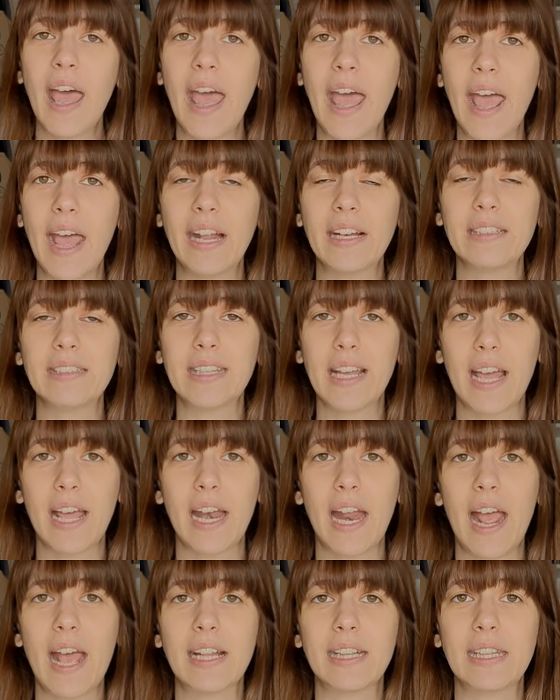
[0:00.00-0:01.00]
and
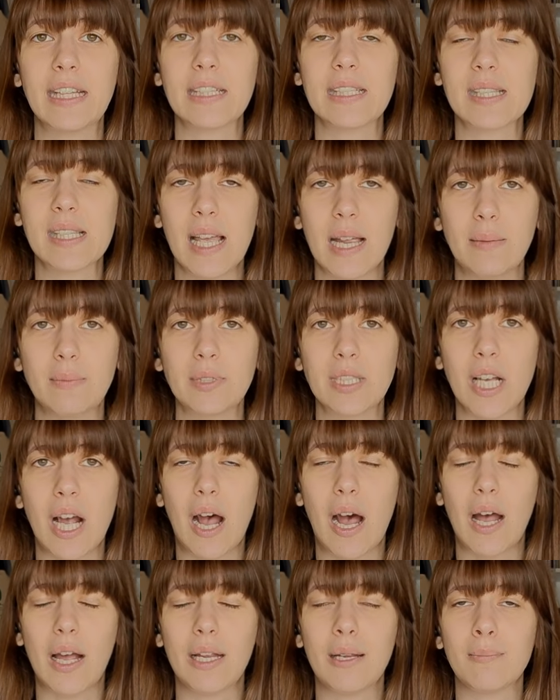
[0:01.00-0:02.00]
that at the same
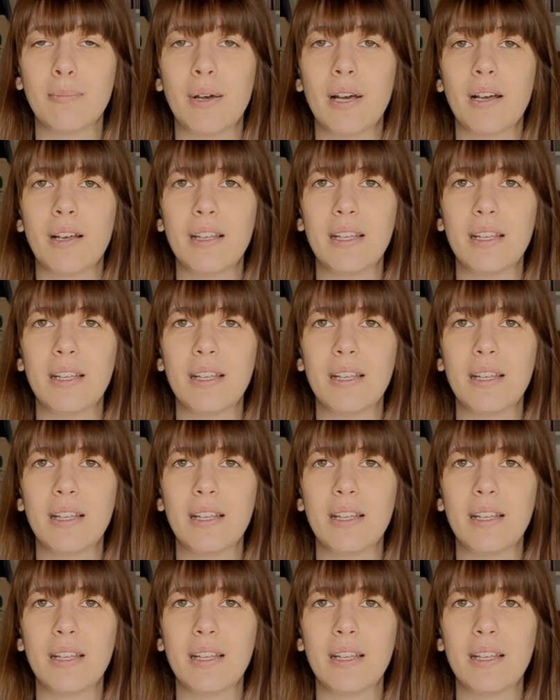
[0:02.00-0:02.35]
time